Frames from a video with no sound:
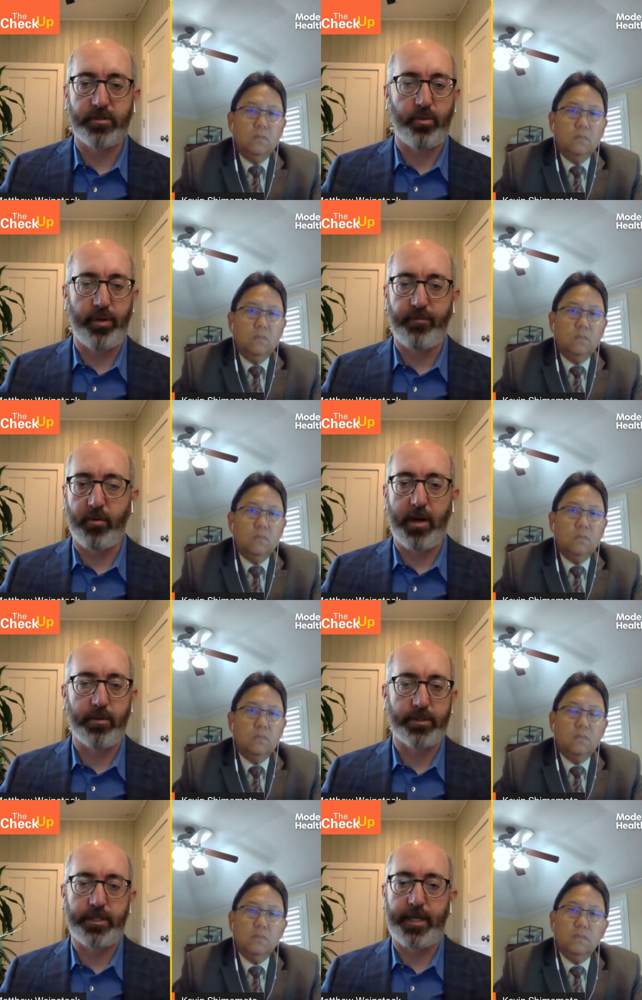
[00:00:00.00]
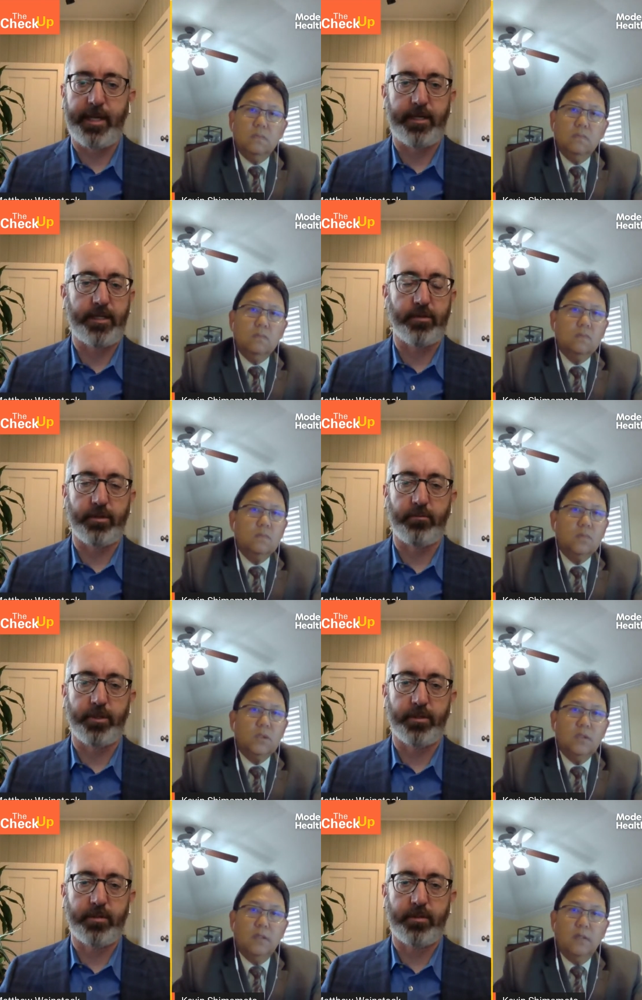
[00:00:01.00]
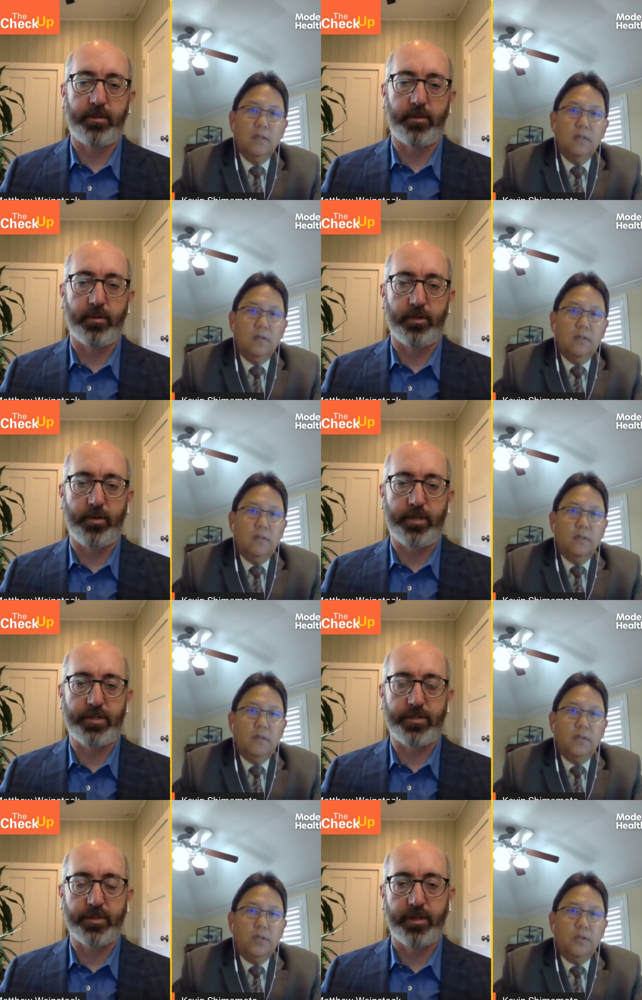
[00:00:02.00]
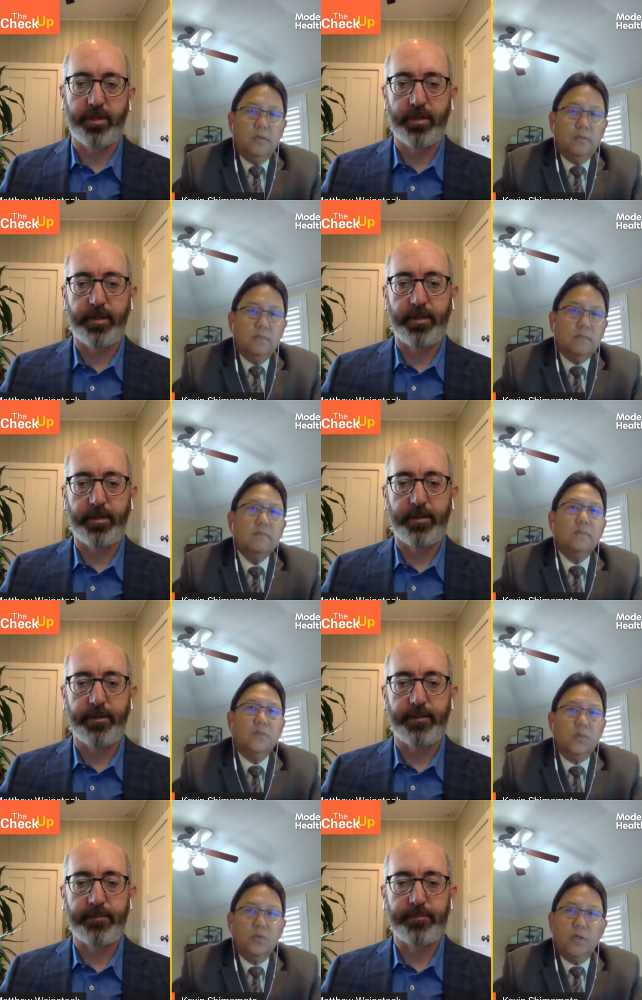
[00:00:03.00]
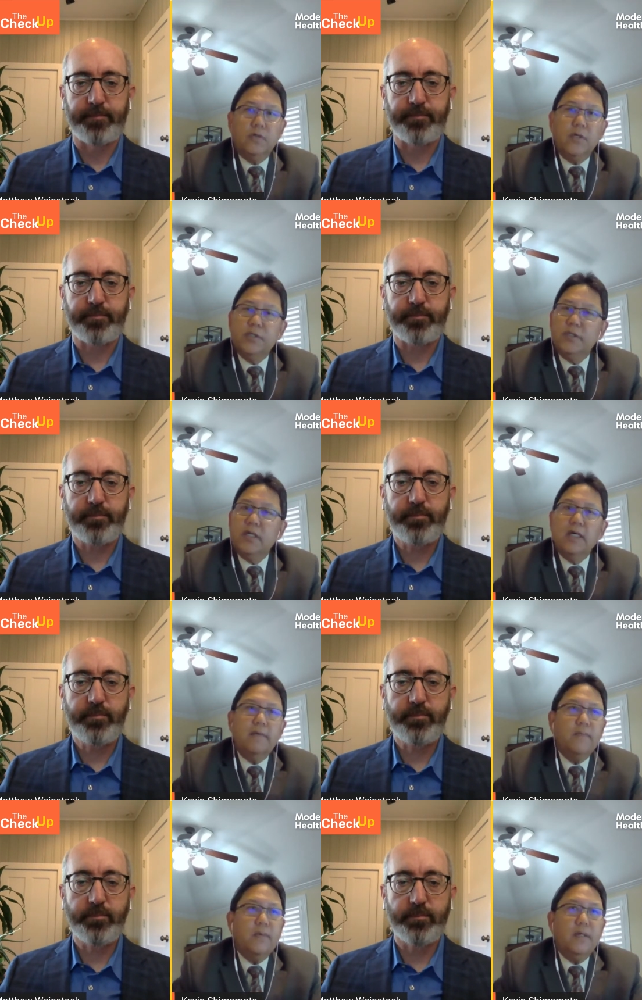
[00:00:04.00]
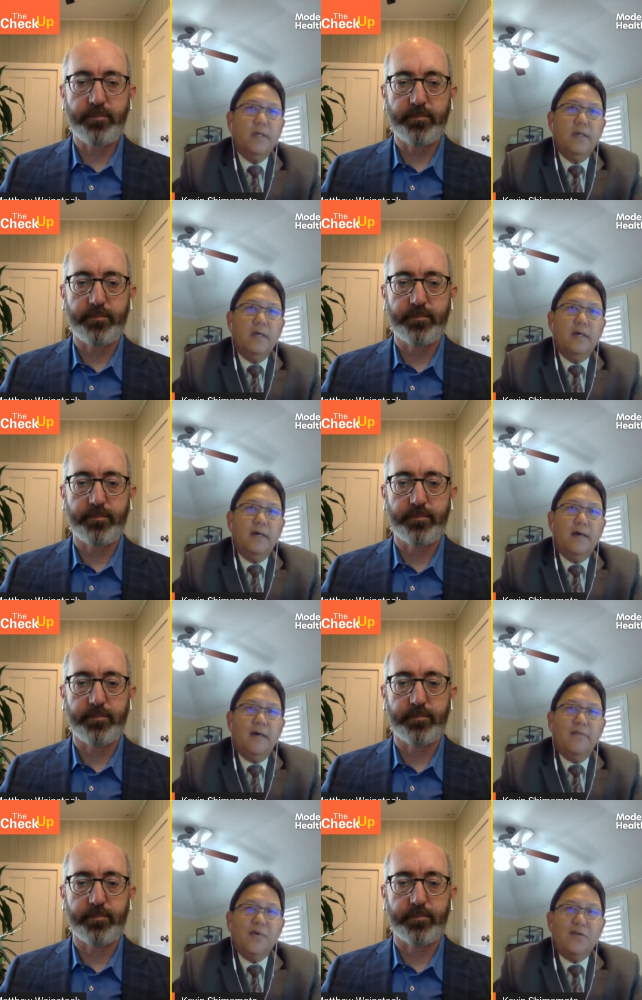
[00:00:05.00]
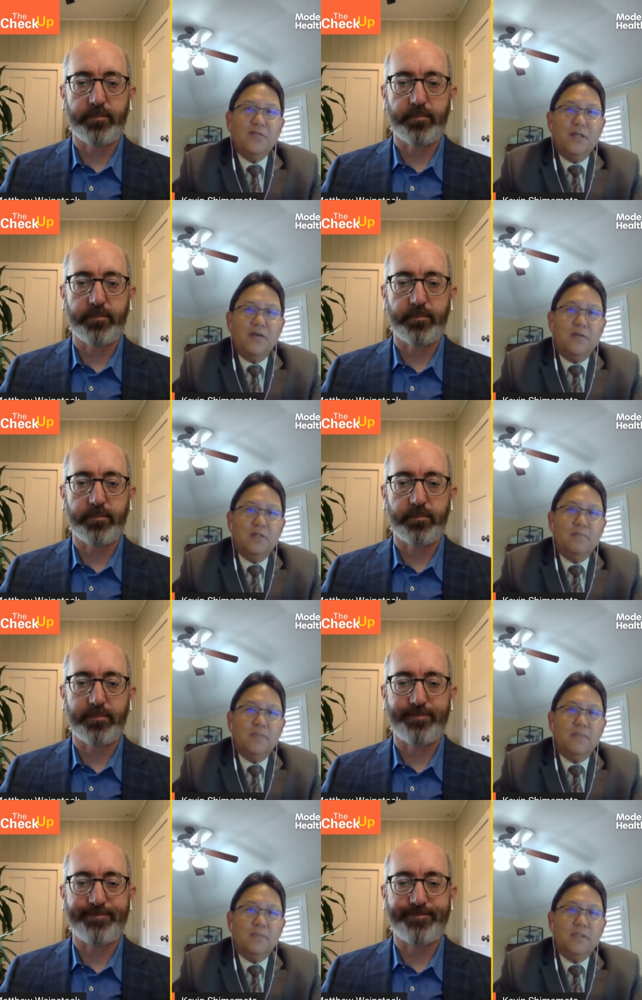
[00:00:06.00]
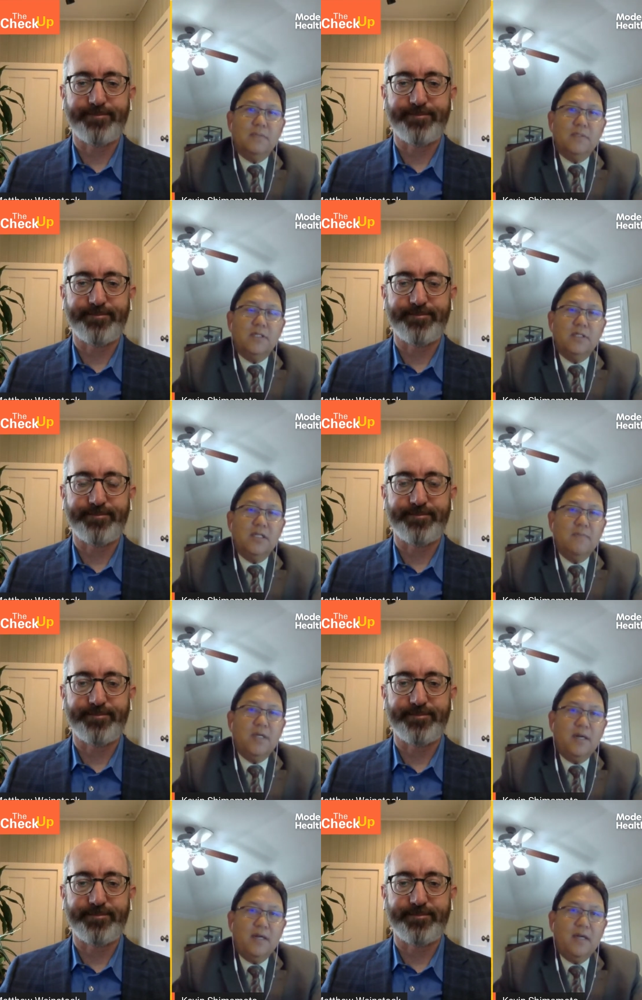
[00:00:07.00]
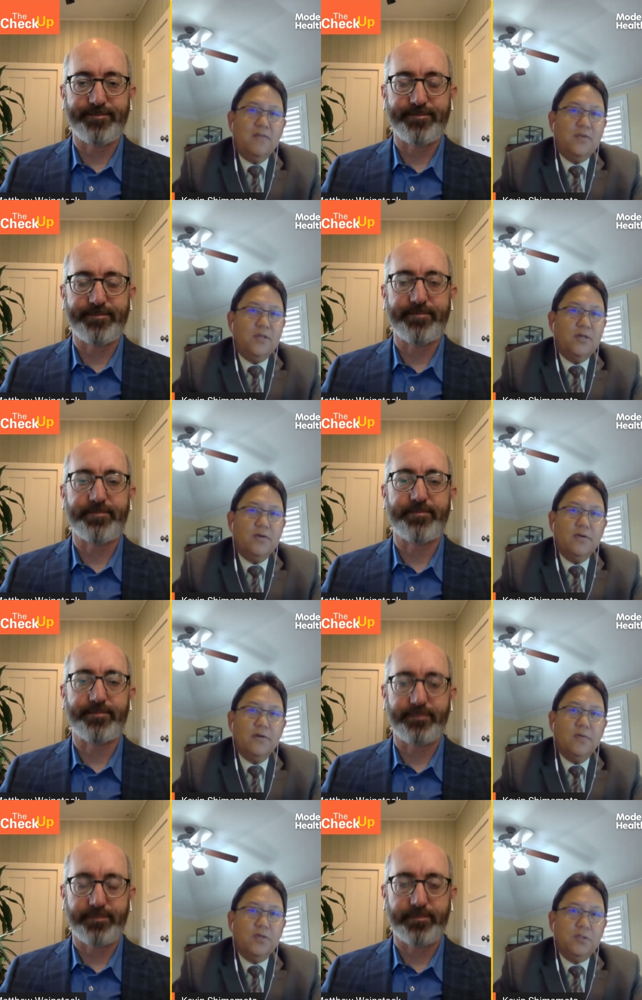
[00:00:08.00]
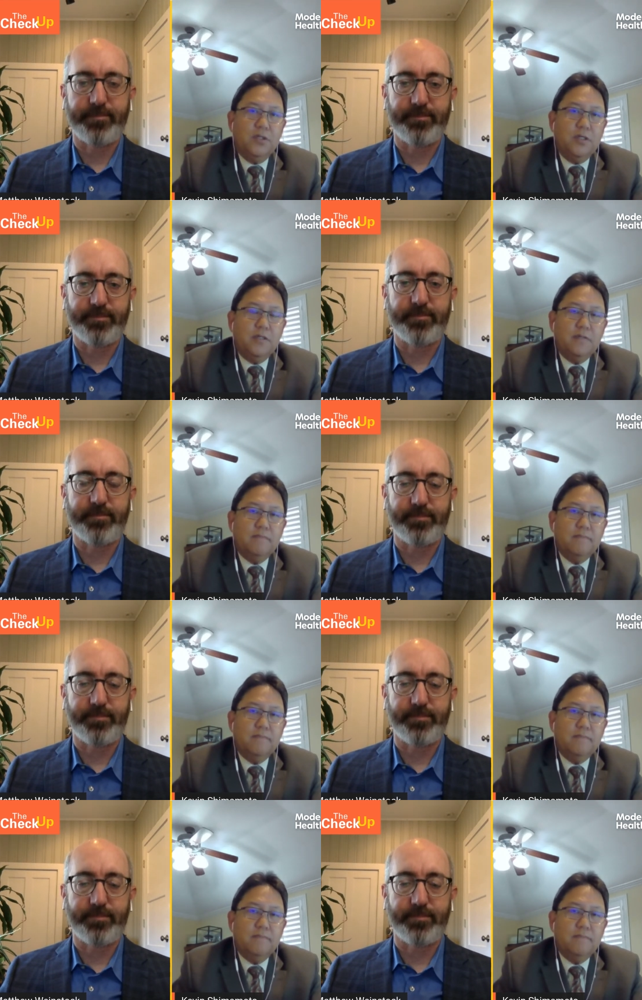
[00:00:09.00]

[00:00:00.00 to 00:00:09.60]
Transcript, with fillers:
Speaker 1: 24 hours a day dealing with you know a crisis yeah
Speaker 2: great question um, i've got to say the team that I have here are resilient.